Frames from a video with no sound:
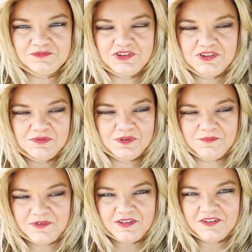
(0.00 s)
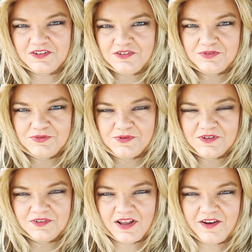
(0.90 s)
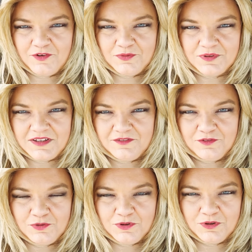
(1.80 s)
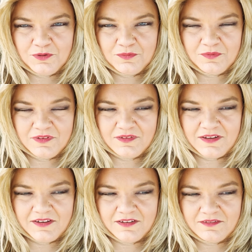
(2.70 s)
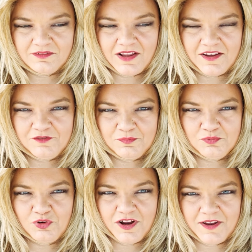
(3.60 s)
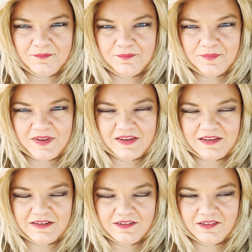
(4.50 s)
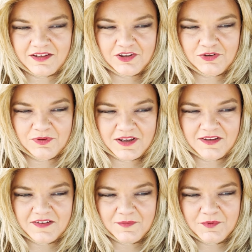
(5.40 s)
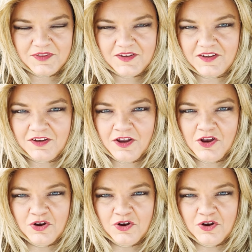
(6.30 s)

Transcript: Do you want me to do live only for like live Prime Q&A type of thing?